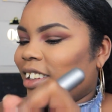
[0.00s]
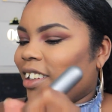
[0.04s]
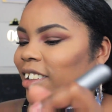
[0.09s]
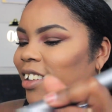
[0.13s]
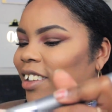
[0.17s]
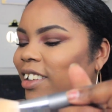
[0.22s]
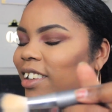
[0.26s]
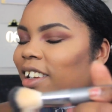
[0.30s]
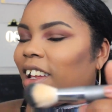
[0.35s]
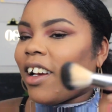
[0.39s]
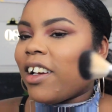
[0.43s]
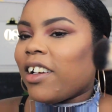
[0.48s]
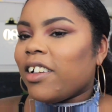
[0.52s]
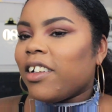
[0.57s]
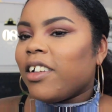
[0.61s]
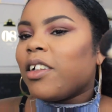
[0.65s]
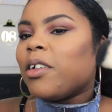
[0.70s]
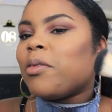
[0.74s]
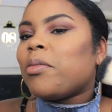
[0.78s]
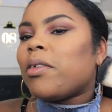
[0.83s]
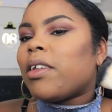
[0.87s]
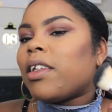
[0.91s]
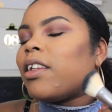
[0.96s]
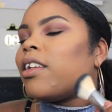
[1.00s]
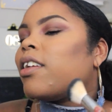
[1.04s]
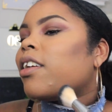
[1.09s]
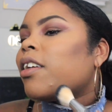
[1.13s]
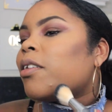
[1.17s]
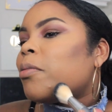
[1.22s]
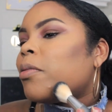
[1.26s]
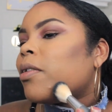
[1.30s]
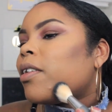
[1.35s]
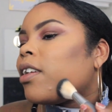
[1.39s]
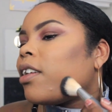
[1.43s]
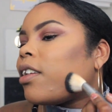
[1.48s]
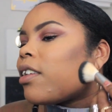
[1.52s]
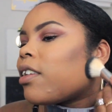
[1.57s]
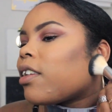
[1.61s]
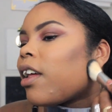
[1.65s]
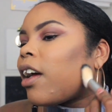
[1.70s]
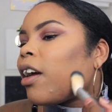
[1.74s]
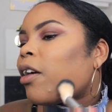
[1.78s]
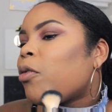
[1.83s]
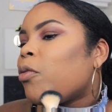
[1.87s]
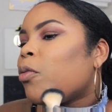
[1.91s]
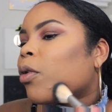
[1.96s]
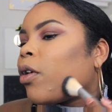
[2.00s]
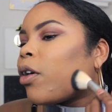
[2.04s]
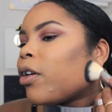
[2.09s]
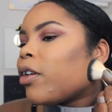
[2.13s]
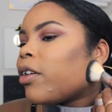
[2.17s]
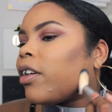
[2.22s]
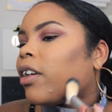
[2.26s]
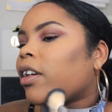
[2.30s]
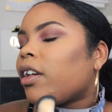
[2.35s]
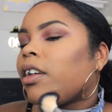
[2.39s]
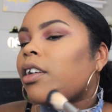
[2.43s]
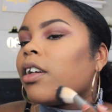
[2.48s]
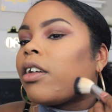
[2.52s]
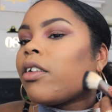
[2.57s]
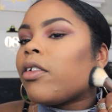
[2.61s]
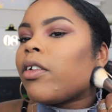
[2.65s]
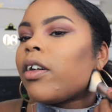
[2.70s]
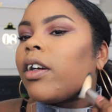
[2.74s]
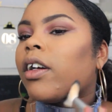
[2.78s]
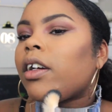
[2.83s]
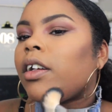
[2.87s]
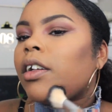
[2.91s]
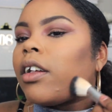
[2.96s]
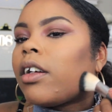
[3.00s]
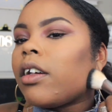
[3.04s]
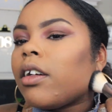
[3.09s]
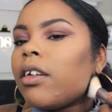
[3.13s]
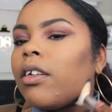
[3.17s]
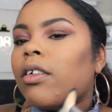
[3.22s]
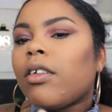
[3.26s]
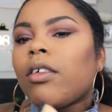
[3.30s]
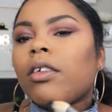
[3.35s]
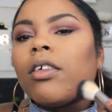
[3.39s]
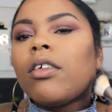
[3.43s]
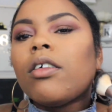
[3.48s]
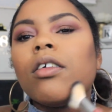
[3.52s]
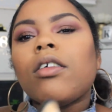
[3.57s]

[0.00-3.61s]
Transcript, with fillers: it looks like a lipstick, but it's like working right now.